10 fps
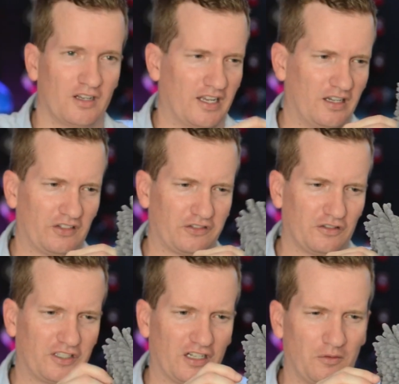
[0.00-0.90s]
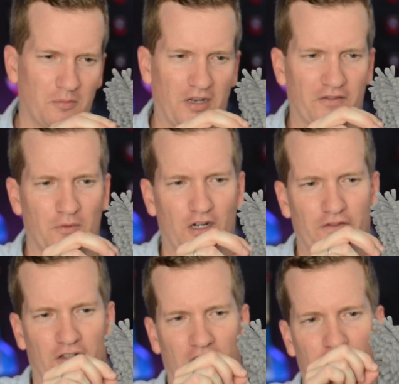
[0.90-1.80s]
And you can sort of tell them apart from
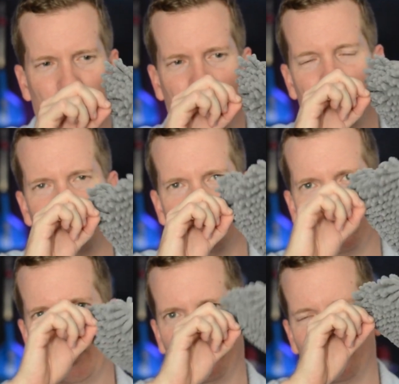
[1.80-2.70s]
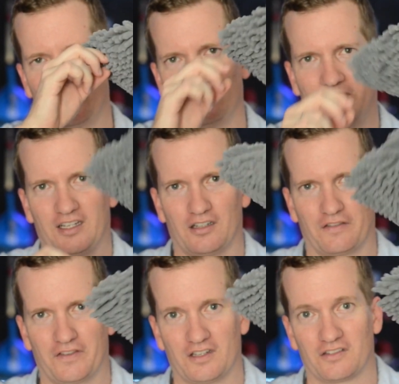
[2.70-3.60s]
other cloths because they have the little dangly
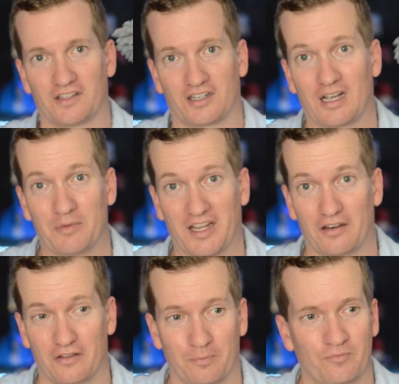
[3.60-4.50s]
fingers that are coming out of them.